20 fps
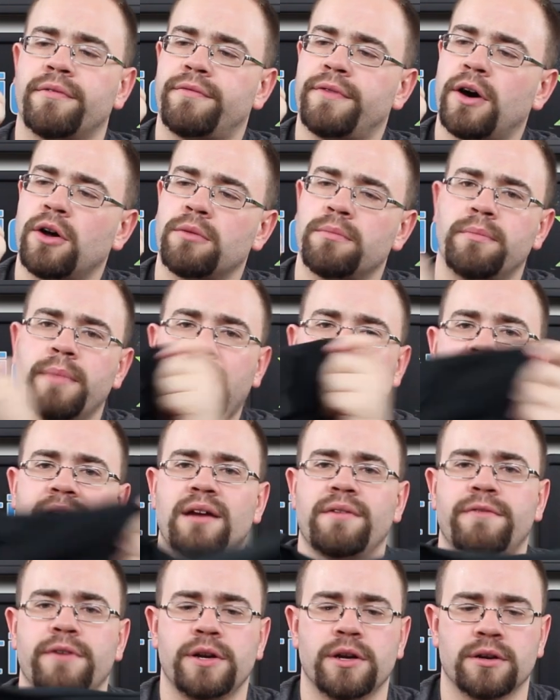felt
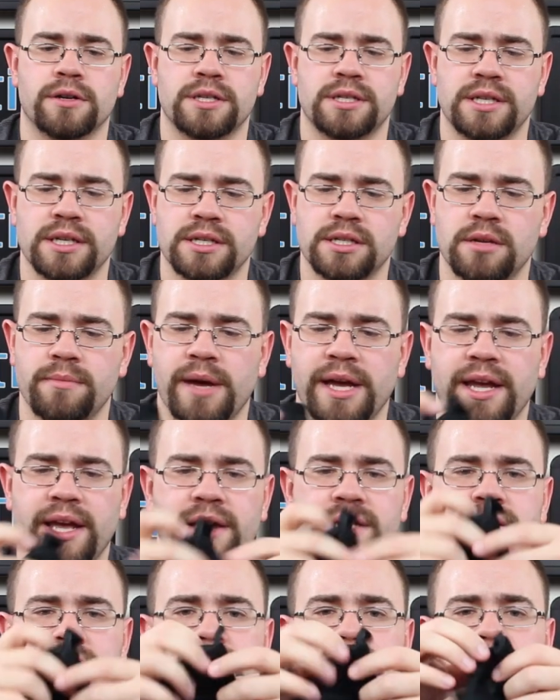bag for your system, I
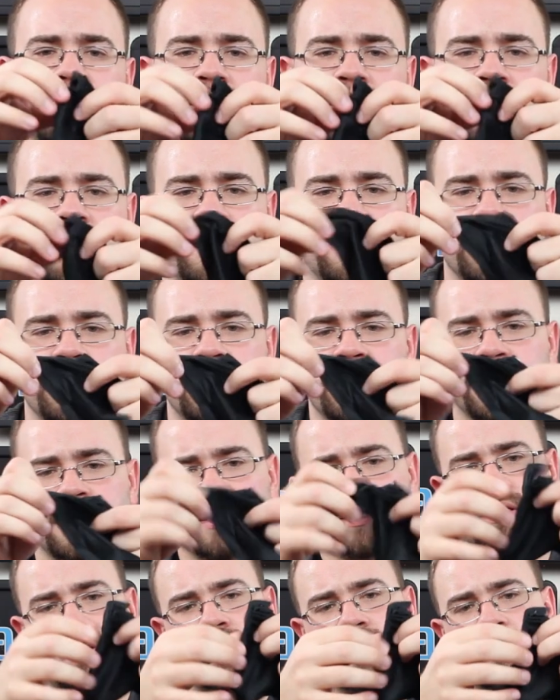guess?
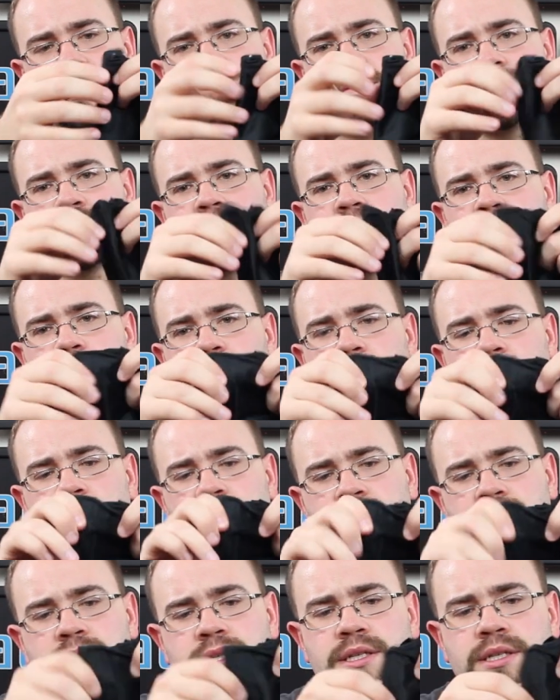I don't know.
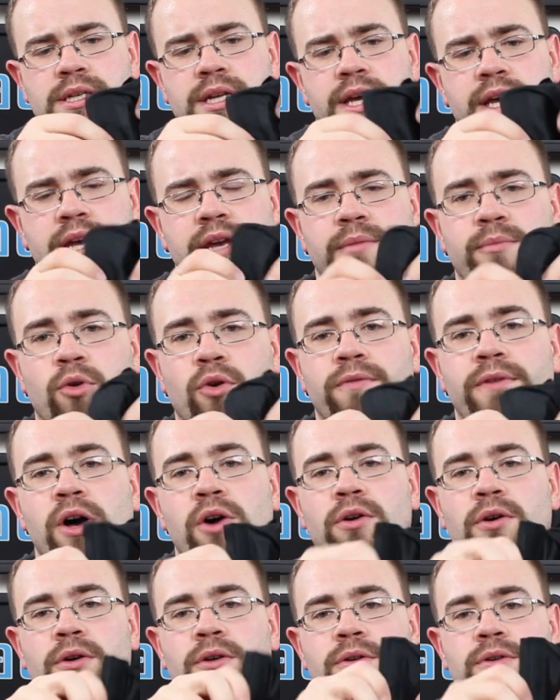Let's see. More
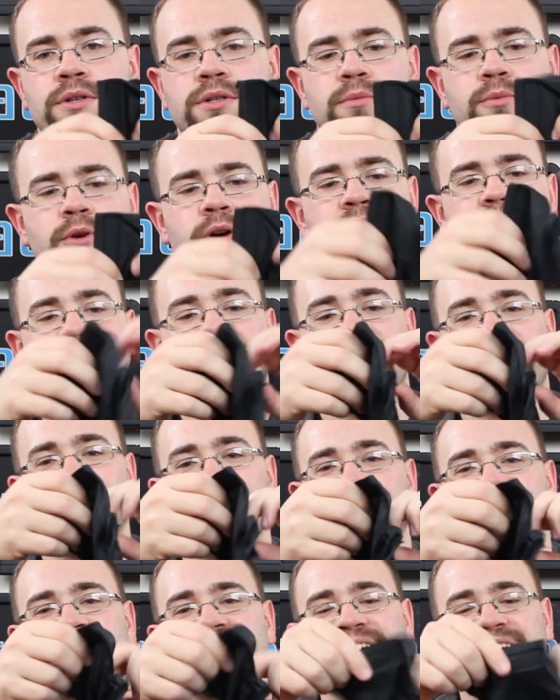Velcro noise. Oh, boy.
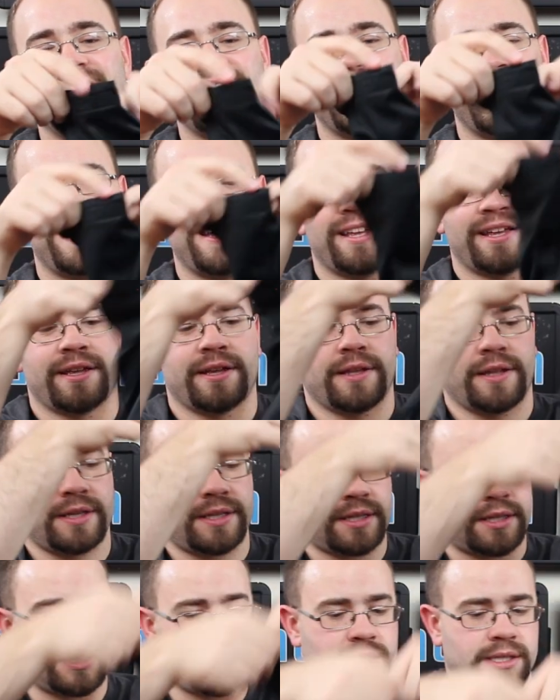
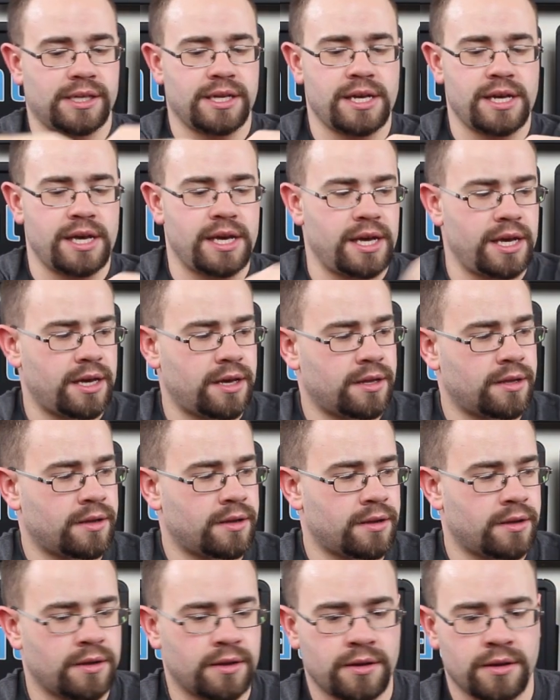Let's see.
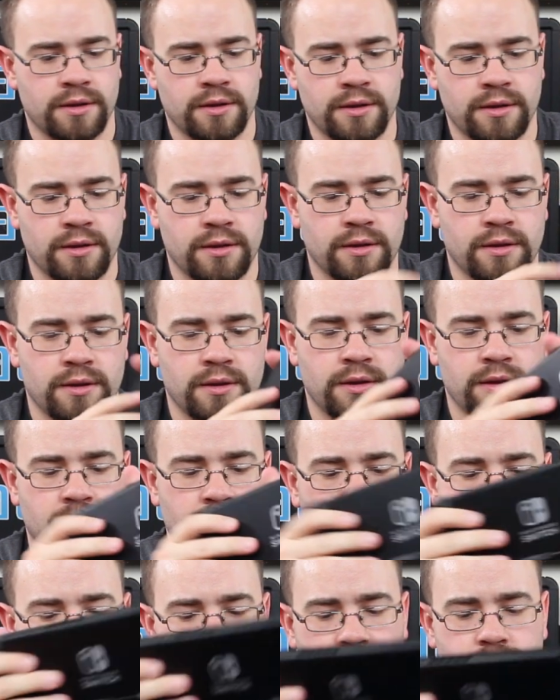
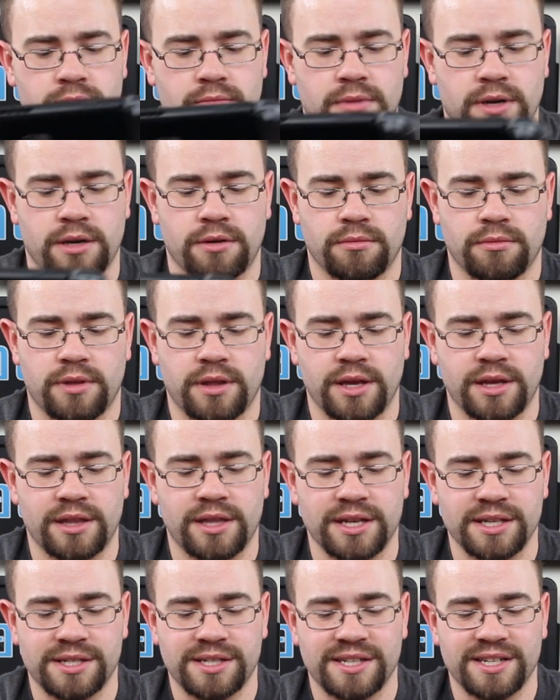I don't
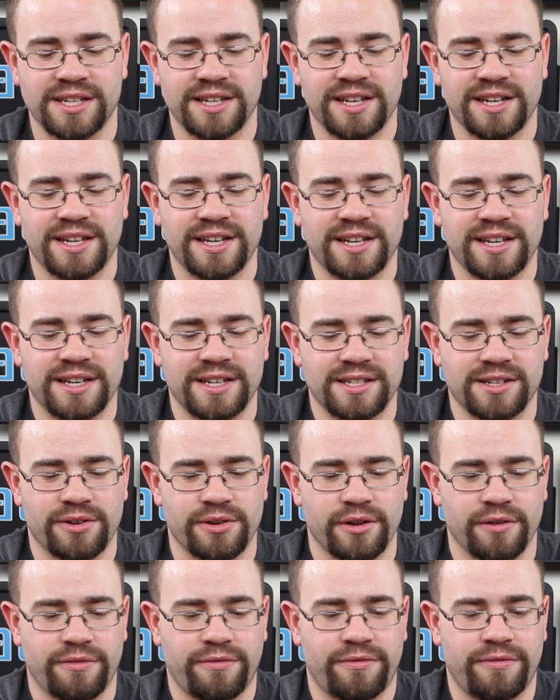think this...
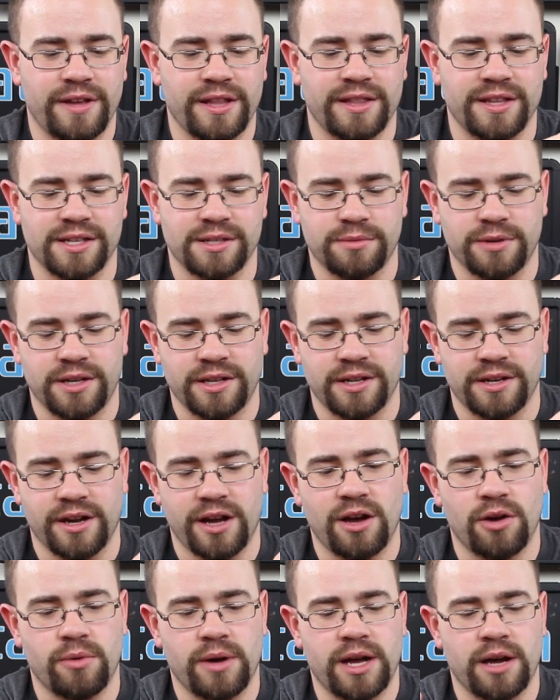going to fit this. Well,
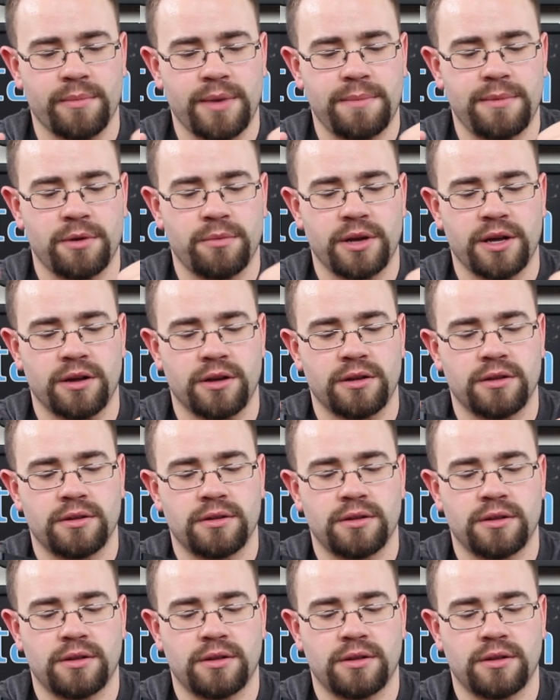oh wow, maybe it will.